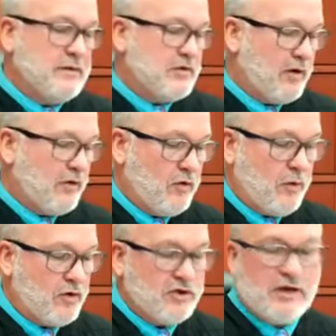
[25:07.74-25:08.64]
Mr. Pendle your
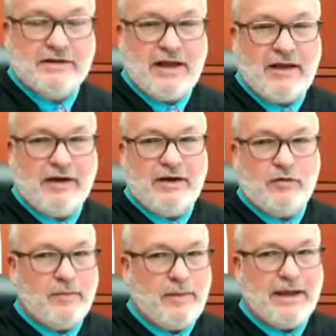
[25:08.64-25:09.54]
motion to
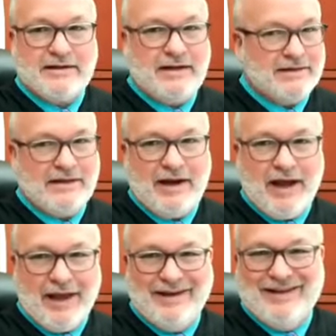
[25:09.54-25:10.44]
consolidate with Massey is
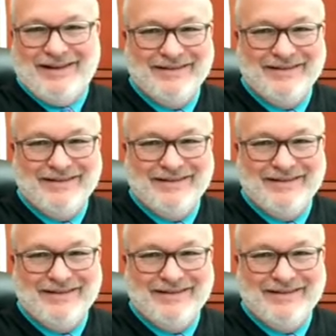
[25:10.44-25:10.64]
denied.